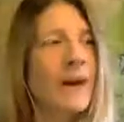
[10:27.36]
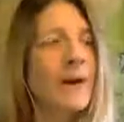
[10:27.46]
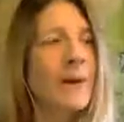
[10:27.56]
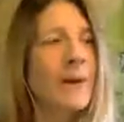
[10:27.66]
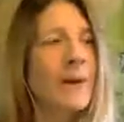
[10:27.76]

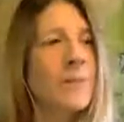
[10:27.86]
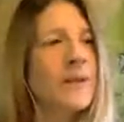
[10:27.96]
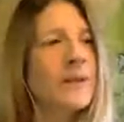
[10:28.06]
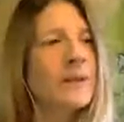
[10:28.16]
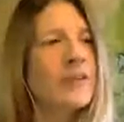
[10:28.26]

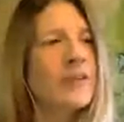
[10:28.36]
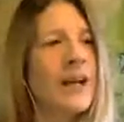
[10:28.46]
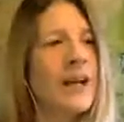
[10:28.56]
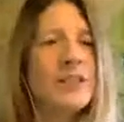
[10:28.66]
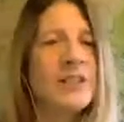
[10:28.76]
But
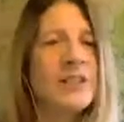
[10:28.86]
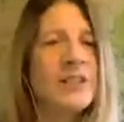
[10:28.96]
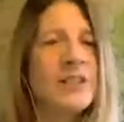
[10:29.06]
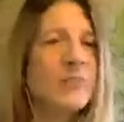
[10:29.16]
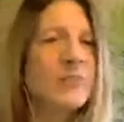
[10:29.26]
actually,
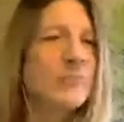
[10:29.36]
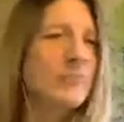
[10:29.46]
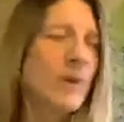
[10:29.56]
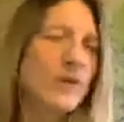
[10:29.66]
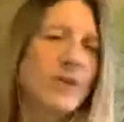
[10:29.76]

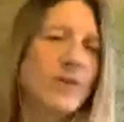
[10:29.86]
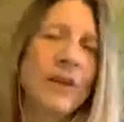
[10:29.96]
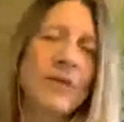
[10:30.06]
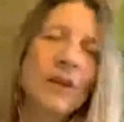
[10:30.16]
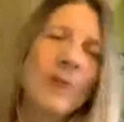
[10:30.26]
most of the
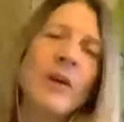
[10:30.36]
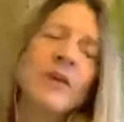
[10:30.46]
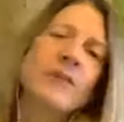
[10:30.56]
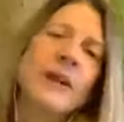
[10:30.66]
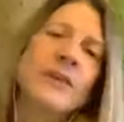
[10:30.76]
sales come either
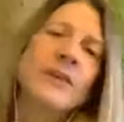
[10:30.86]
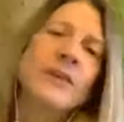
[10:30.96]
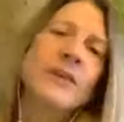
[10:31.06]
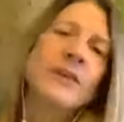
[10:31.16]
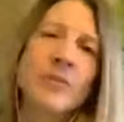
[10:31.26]
direct
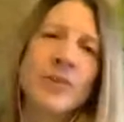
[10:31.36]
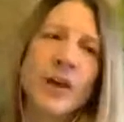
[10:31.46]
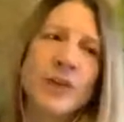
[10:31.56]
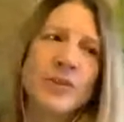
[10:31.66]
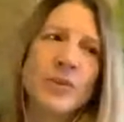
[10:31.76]
to the
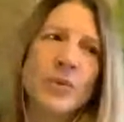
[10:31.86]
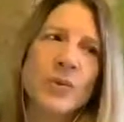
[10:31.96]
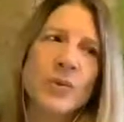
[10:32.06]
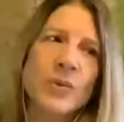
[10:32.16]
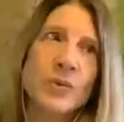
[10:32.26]
website
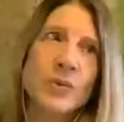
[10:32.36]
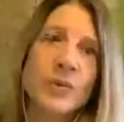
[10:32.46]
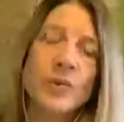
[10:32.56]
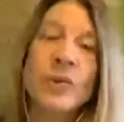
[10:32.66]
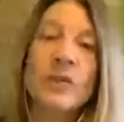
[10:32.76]
or through
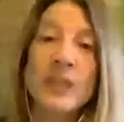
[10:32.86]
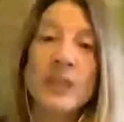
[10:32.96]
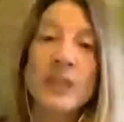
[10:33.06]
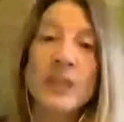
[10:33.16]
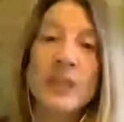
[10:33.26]
the
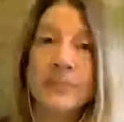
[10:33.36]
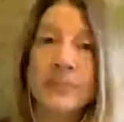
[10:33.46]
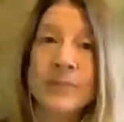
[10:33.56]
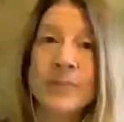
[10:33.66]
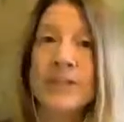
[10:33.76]
newsletter.
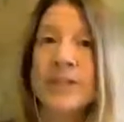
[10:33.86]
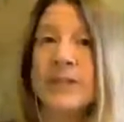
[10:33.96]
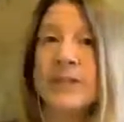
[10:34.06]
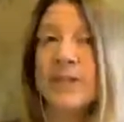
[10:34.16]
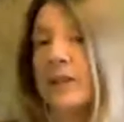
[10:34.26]
The
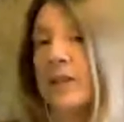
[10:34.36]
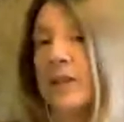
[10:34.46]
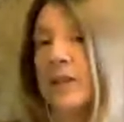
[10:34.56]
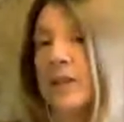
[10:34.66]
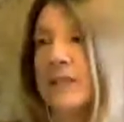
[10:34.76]
newsletter,
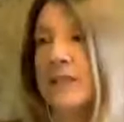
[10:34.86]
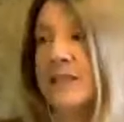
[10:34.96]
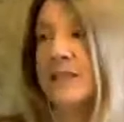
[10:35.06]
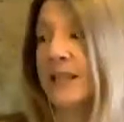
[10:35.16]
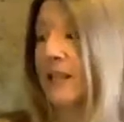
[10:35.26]

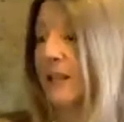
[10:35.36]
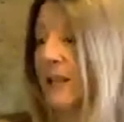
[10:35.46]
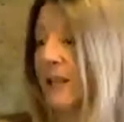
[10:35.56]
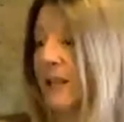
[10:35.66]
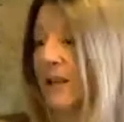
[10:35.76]
obviously,
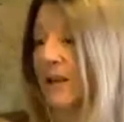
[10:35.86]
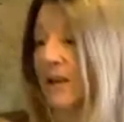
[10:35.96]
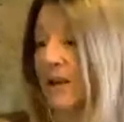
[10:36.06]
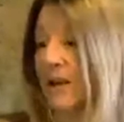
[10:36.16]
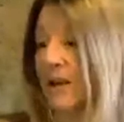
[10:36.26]

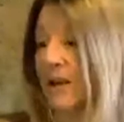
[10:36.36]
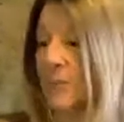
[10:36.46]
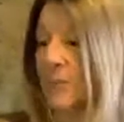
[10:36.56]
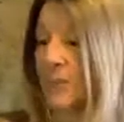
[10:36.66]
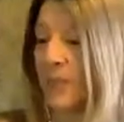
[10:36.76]

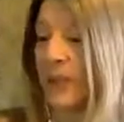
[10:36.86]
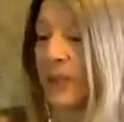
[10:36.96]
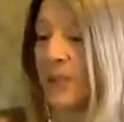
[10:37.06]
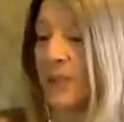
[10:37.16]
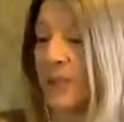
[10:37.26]

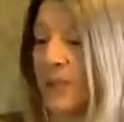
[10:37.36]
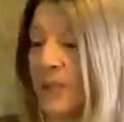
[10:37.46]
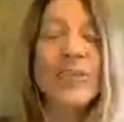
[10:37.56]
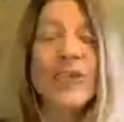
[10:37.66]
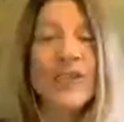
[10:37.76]
anyone who
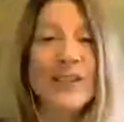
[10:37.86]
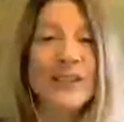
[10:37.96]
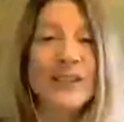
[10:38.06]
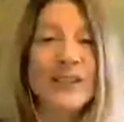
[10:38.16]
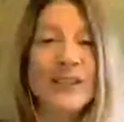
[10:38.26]
opens the
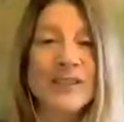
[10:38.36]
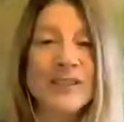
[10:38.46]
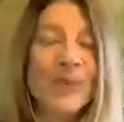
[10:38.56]
newsletter